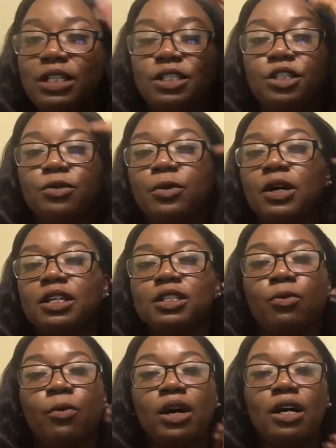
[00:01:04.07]
question
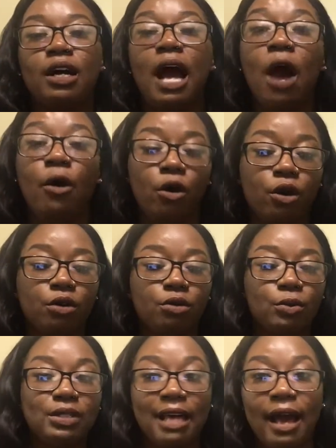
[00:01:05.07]
was, how
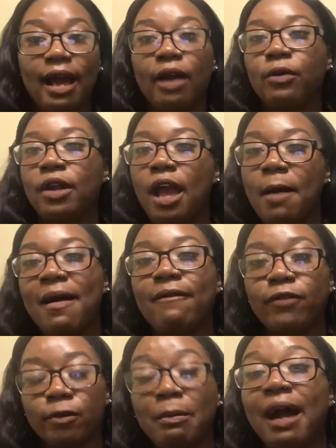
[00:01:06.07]
old was I when I
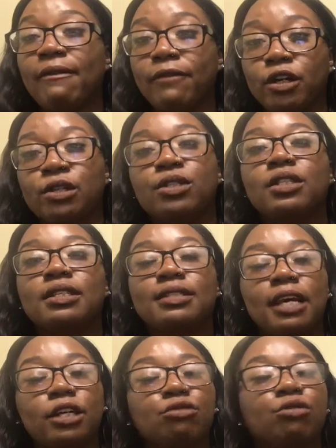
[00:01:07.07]
had my first
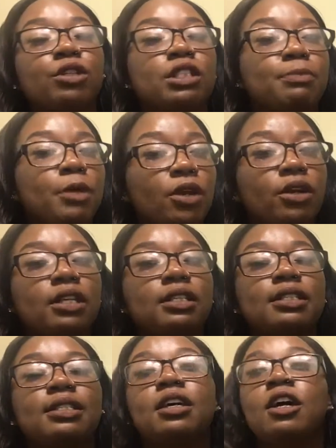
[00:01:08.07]
sexual
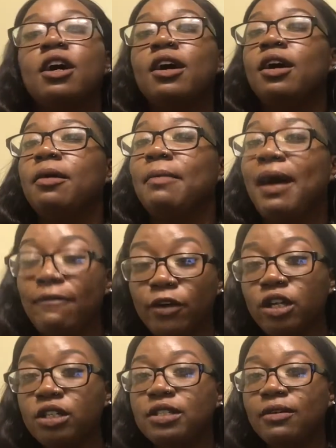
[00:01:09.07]
experience? My
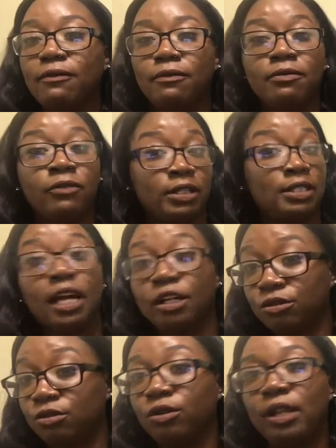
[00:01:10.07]
first
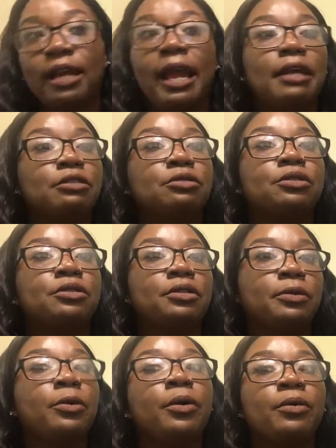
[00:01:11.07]
sexual, like
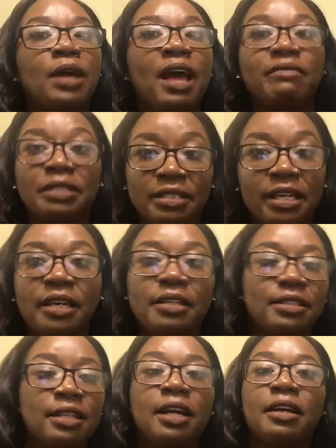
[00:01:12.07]
actual having
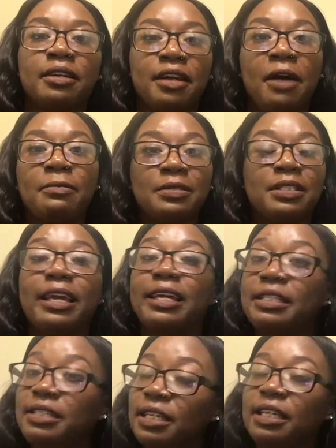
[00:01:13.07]
sex, like I was
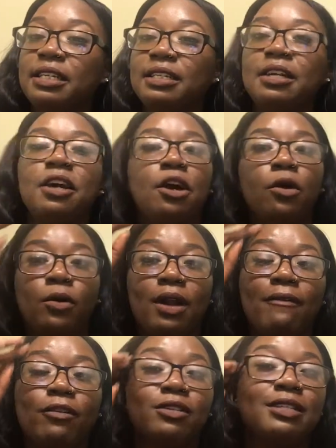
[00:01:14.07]
18 when
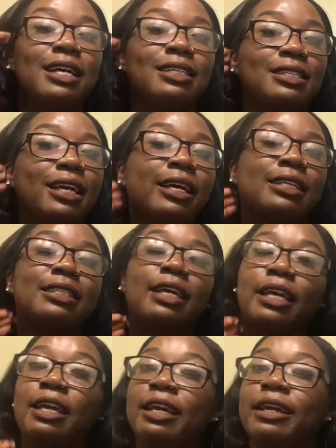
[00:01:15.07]
I first had sex,
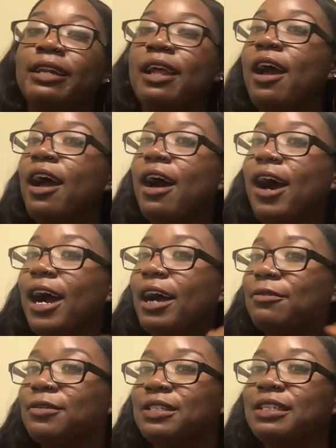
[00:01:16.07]
and
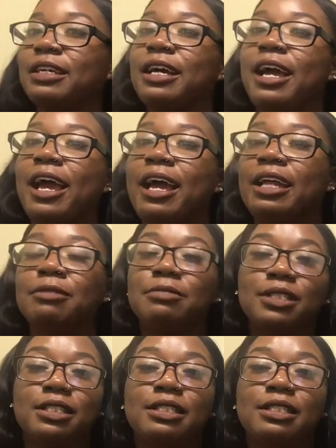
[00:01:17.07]
I was at